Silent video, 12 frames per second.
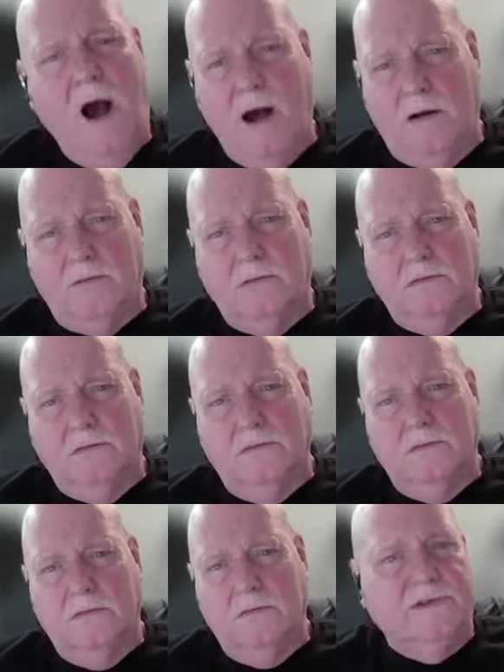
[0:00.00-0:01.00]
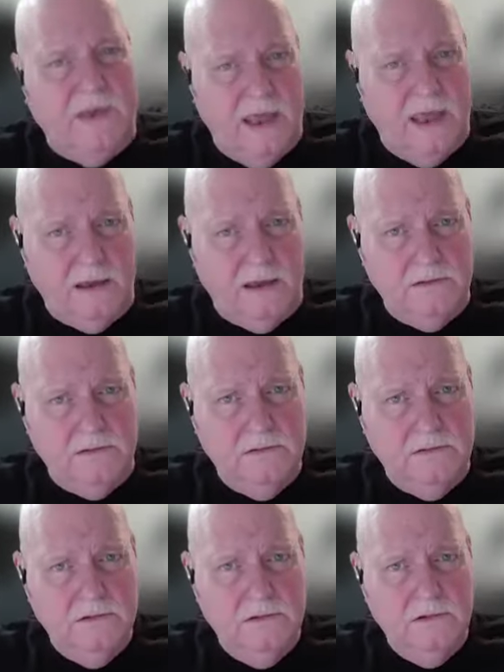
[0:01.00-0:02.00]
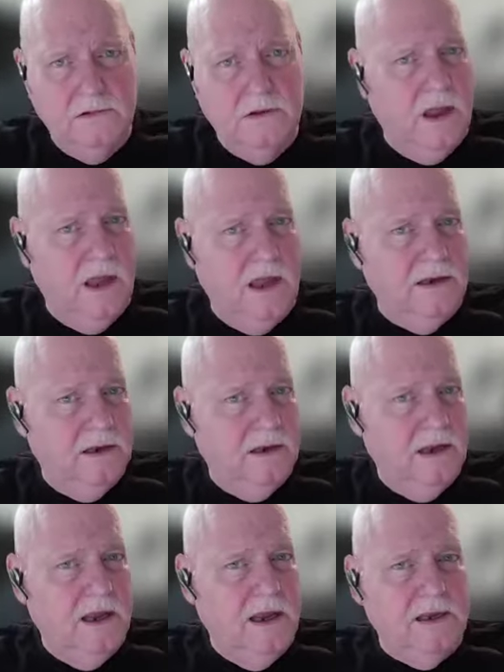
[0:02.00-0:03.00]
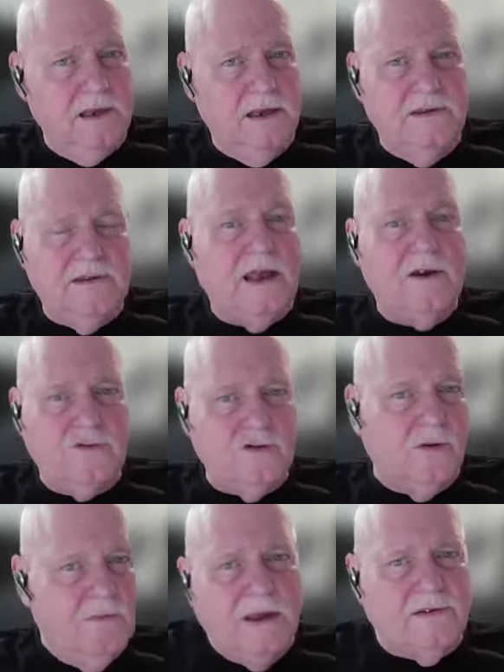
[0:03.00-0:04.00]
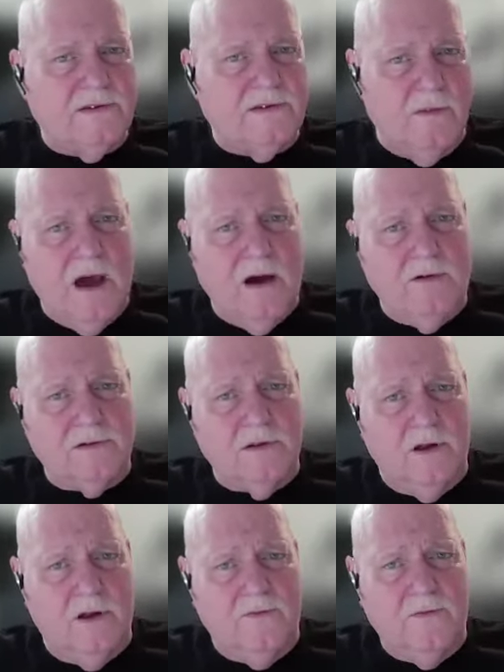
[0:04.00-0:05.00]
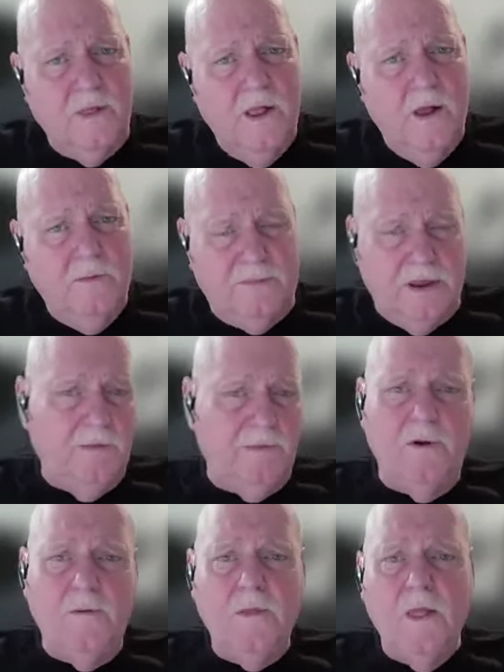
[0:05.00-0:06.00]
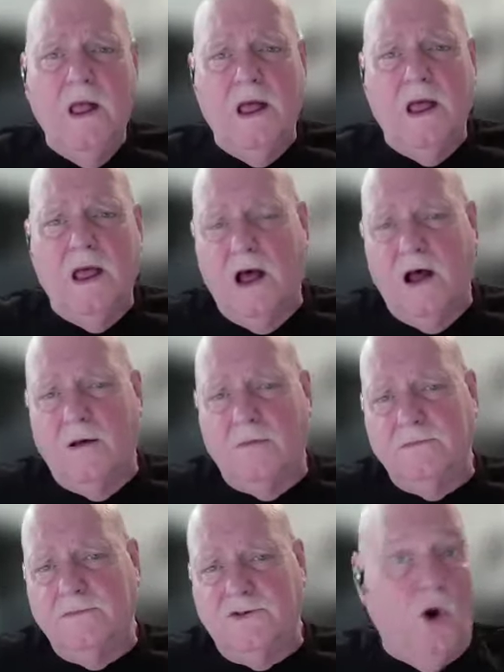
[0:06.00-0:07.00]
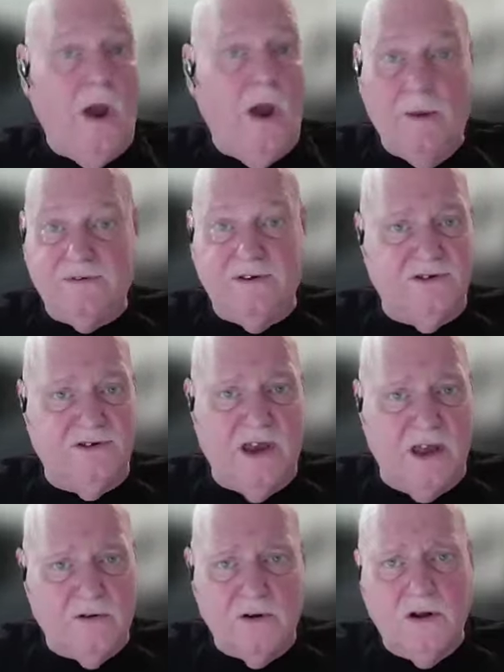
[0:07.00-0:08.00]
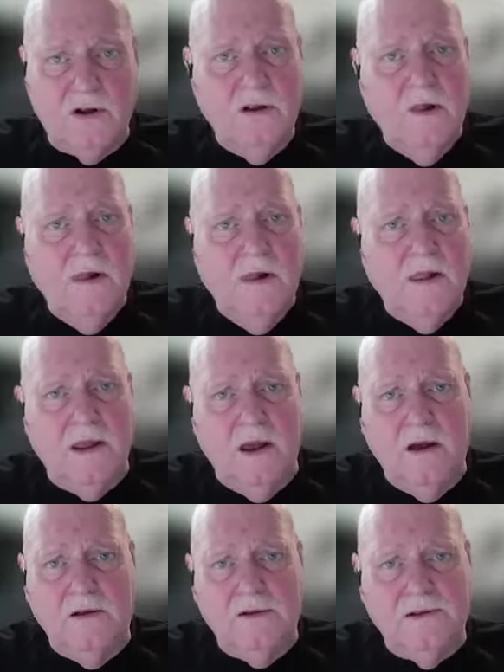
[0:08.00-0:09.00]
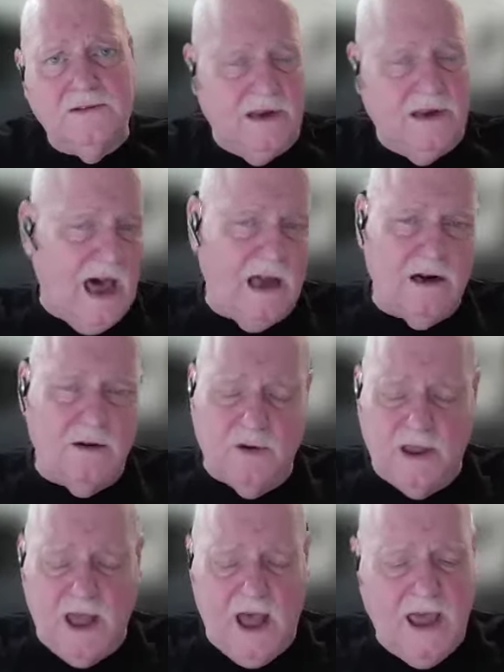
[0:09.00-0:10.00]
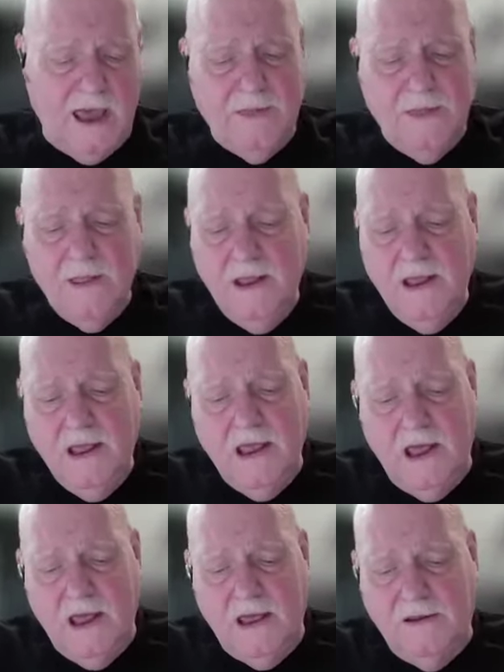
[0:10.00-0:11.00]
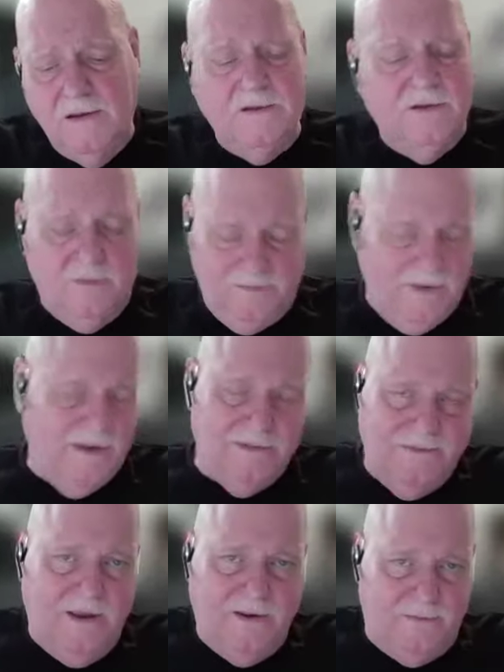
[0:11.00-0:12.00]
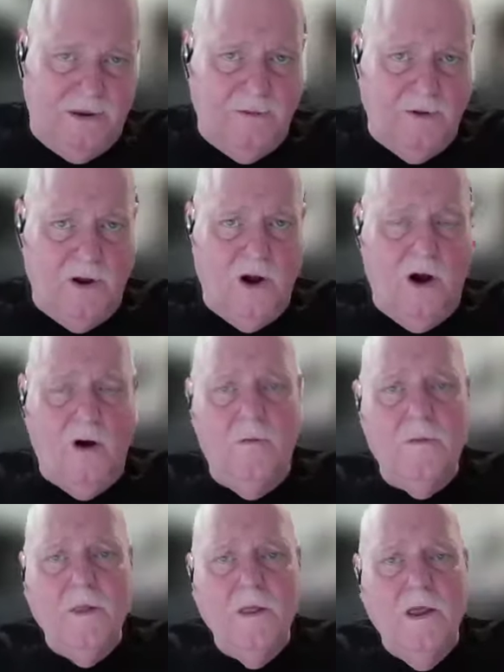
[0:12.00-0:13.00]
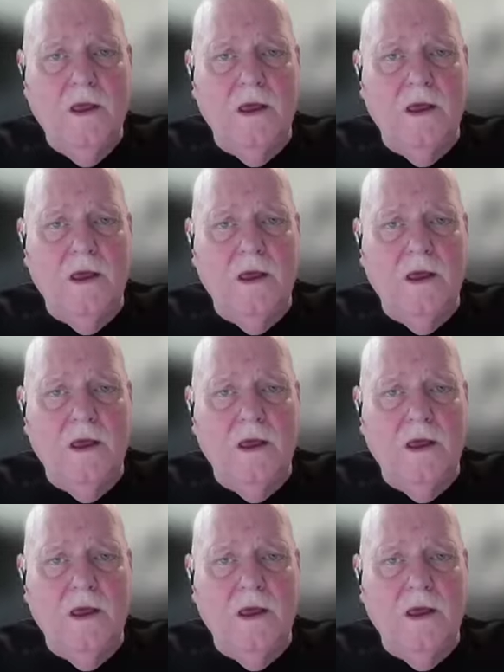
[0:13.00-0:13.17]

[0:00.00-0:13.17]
Wow, he's king. And he's got a tremendous amount of people. Joab's his general, just an honorable guy, as people go.